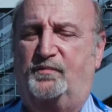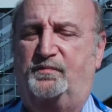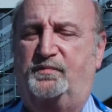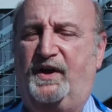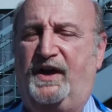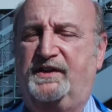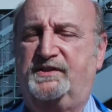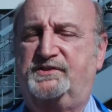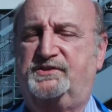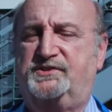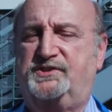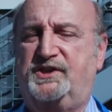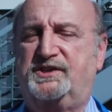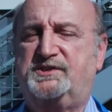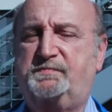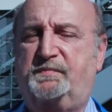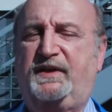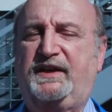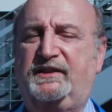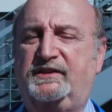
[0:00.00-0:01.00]
but
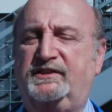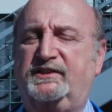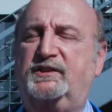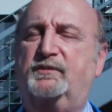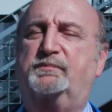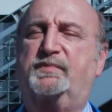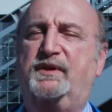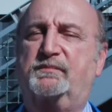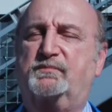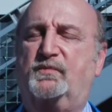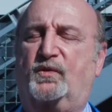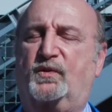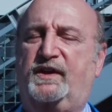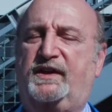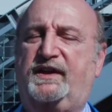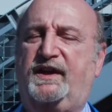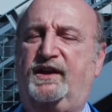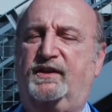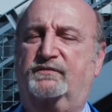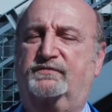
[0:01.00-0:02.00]
just be a little bit more
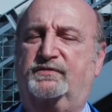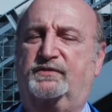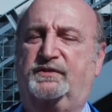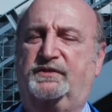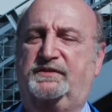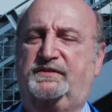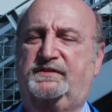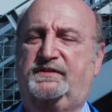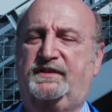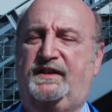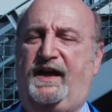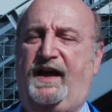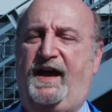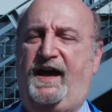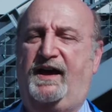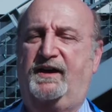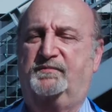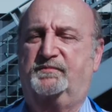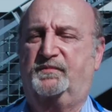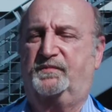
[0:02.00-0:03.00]
careful.
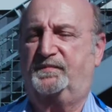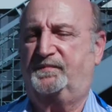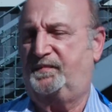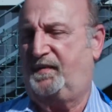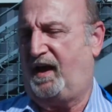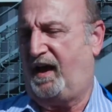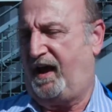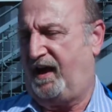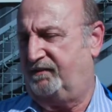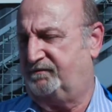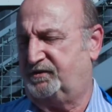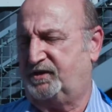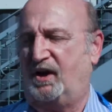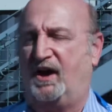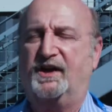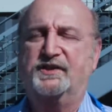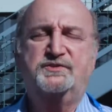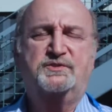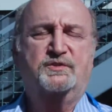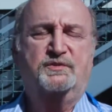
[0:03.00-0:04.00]
I've
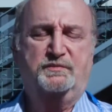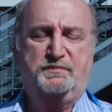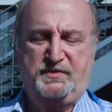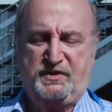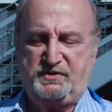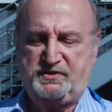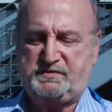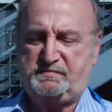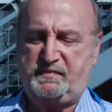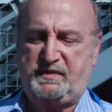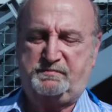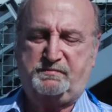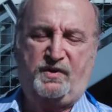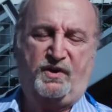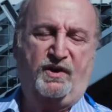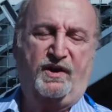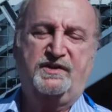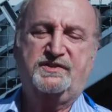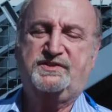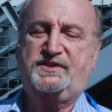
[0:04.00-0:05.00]
gone to amusement
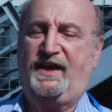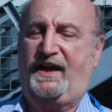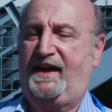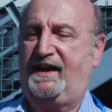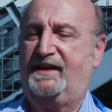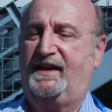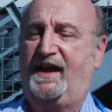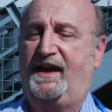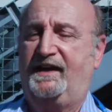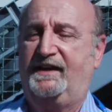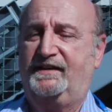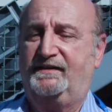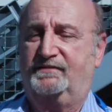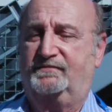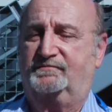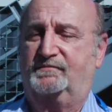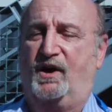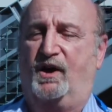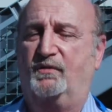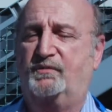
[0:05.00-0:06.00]
parks, and I
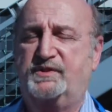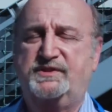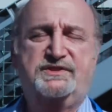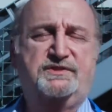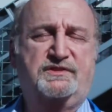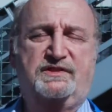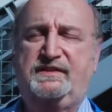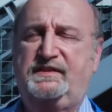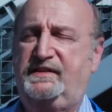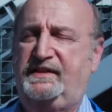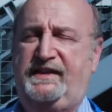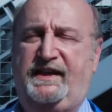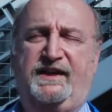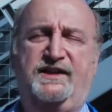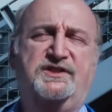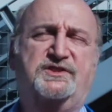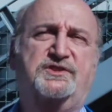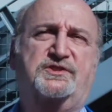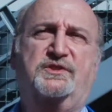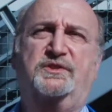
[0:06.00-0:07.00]
always
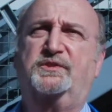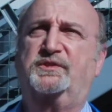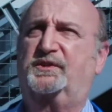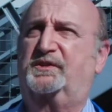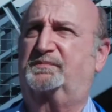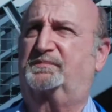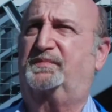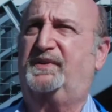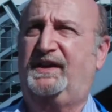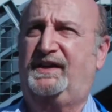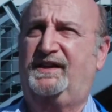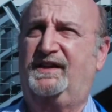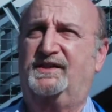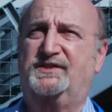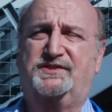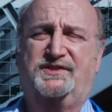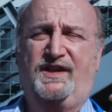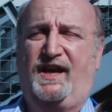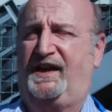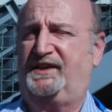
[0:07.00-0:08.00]
get a scooter
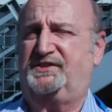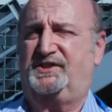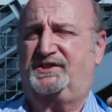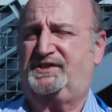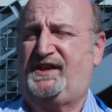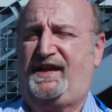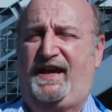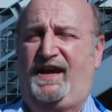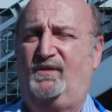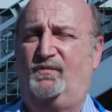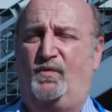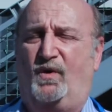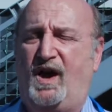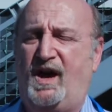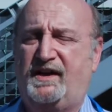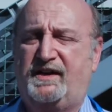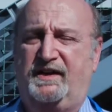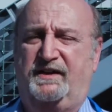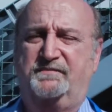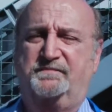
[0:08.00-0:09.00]
because I just can't
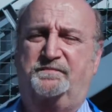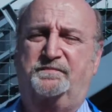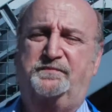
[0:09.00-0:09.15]
walk it.